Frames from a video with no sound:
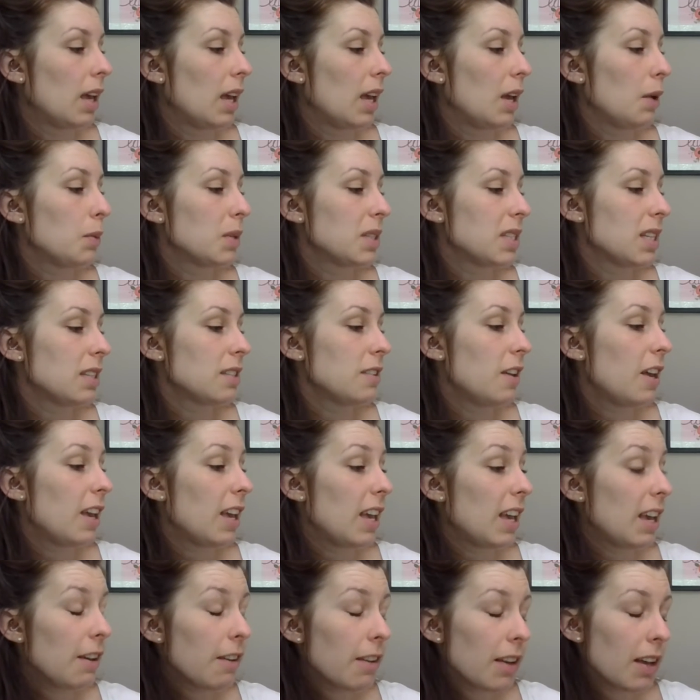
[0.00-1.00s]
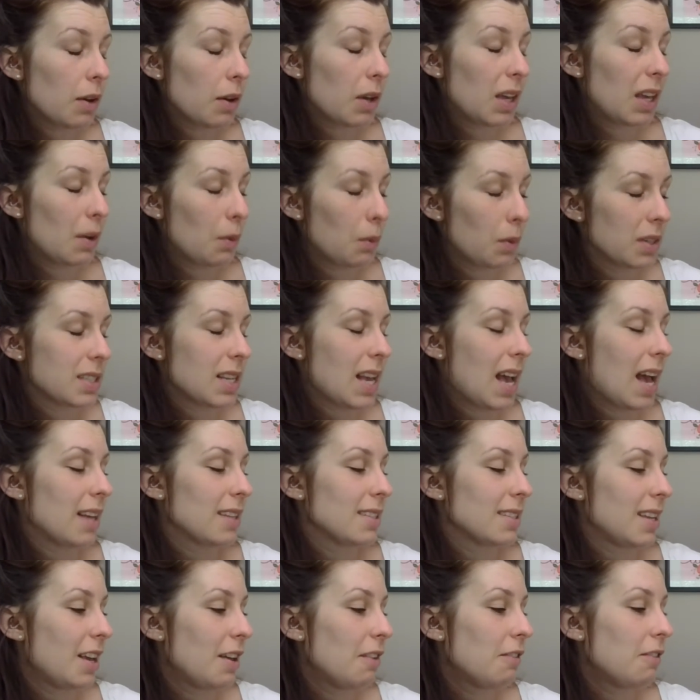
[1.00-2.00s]
It was as
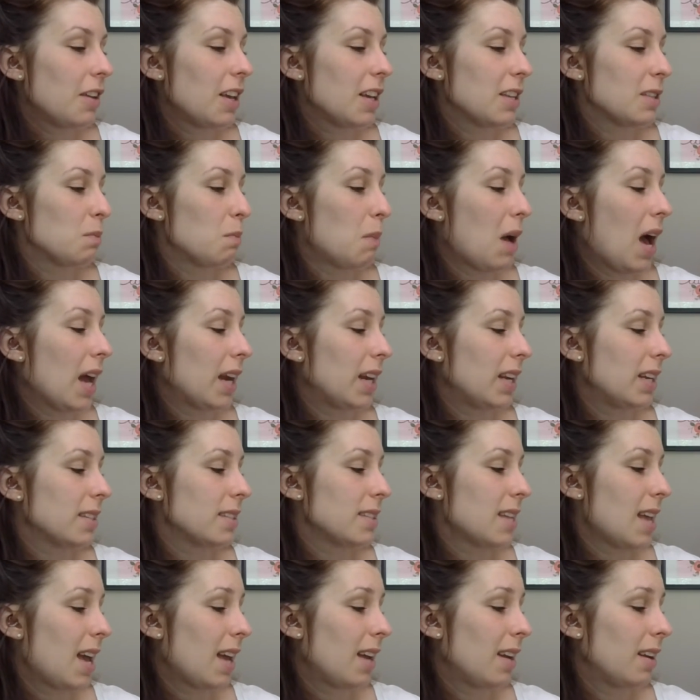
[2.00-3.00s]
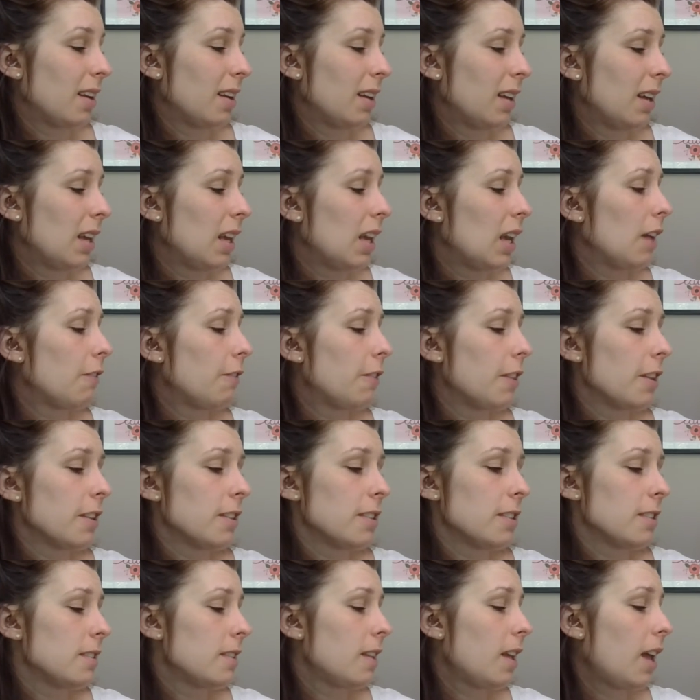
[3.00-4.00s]
if his body said, "If this
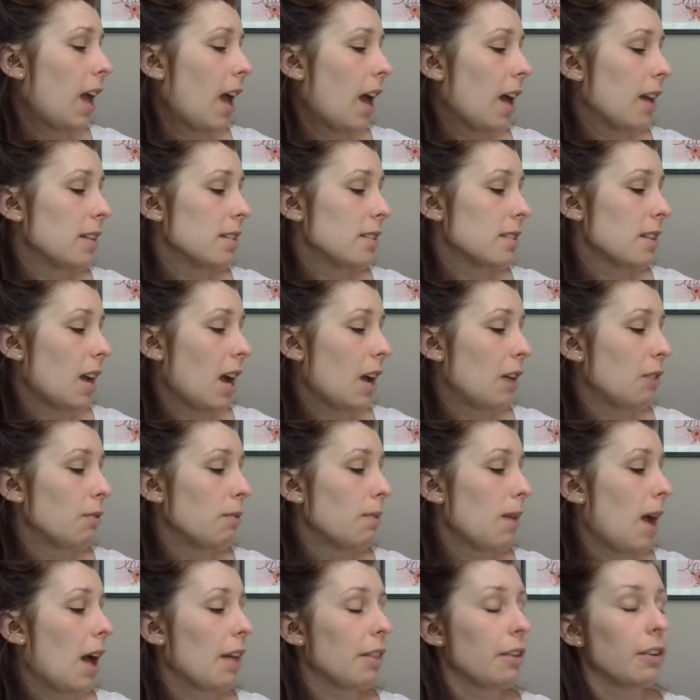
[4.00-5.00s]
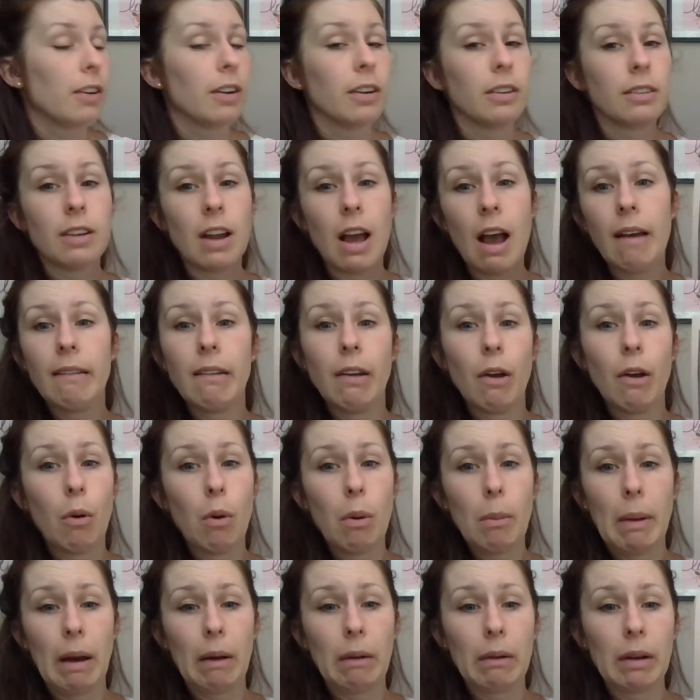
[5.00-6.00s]
is the end, I'd rather not know
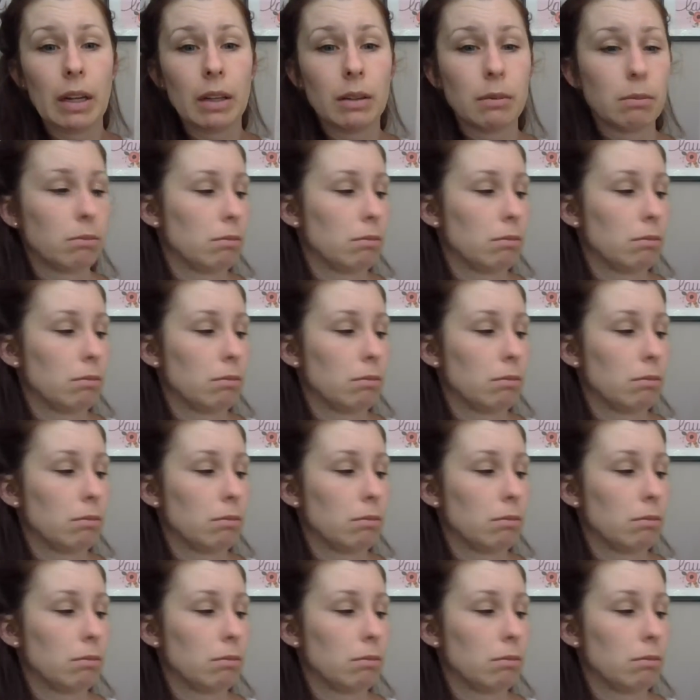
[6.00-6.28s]
about it."